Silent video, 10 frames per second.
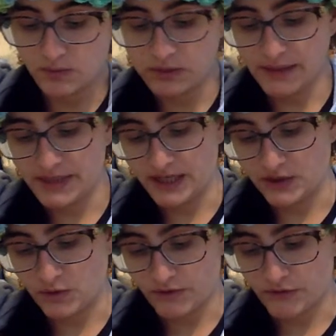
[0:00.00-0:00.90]
plummeted
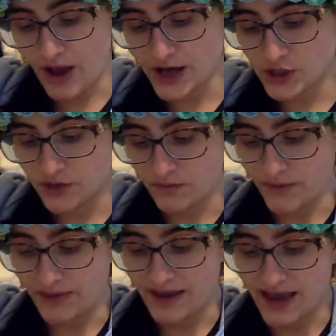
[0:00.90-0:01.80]
to a fraction of
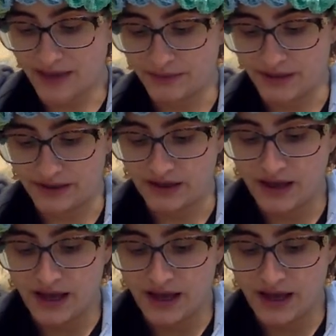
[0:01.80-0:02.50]
what they had been,